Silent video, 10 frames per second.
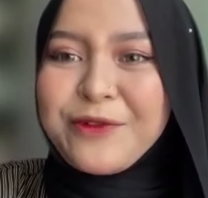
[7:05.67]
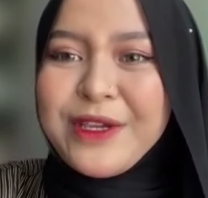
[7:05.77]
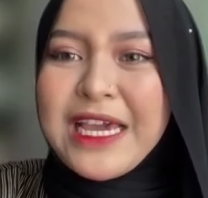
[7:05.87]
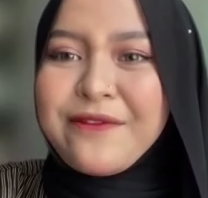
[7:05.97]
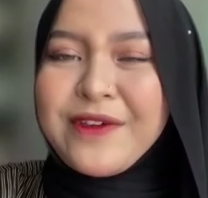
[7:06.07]

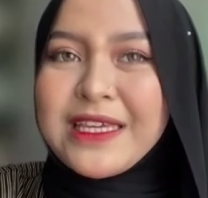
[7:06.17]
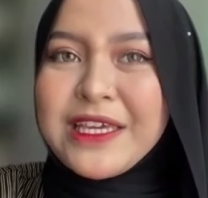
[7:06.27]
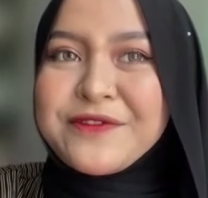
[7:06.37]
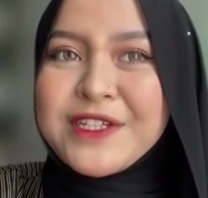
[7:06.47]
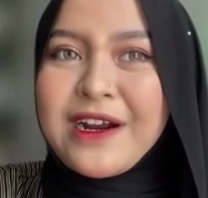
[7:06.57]
we having
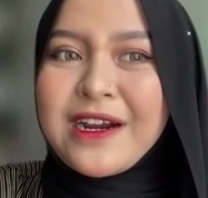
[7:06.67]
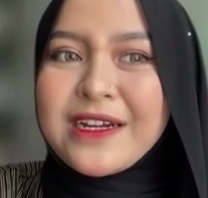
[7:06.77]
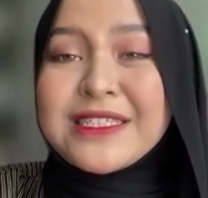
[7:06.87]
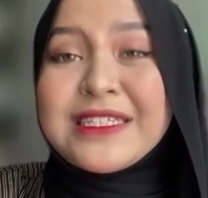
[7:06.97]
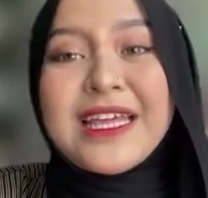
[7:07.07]

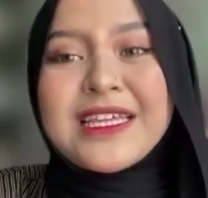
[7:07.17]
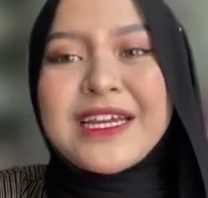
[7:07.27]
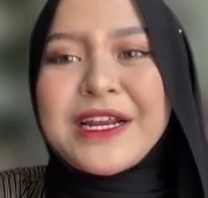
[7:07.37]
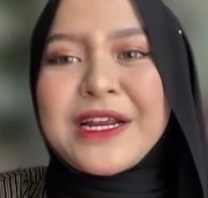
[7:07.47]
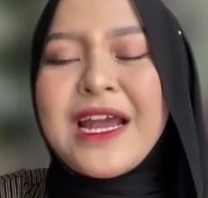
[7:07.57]
iftar
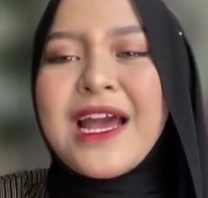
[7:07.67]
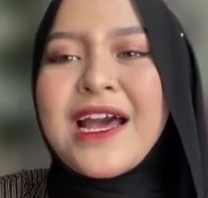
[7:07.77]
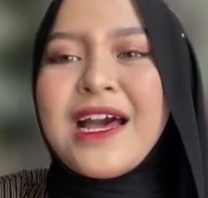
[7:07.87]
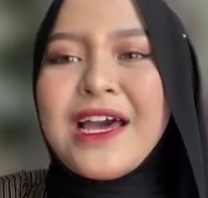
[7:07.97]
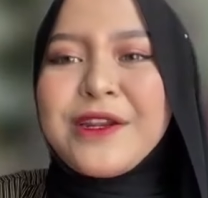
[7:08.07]
together,
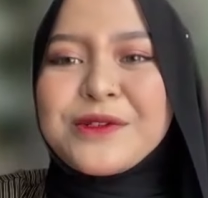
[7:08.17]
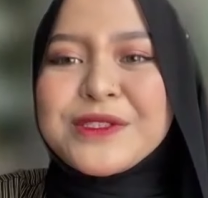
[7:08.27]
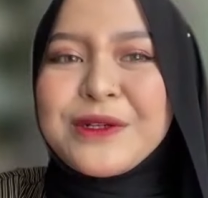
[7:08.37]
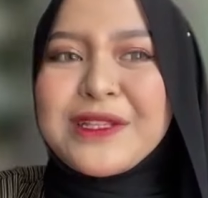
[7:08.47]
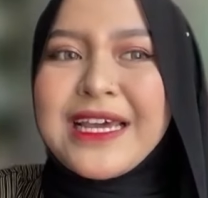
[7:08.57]
and
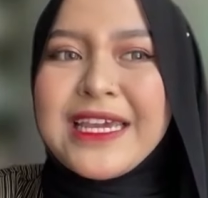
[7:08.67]
also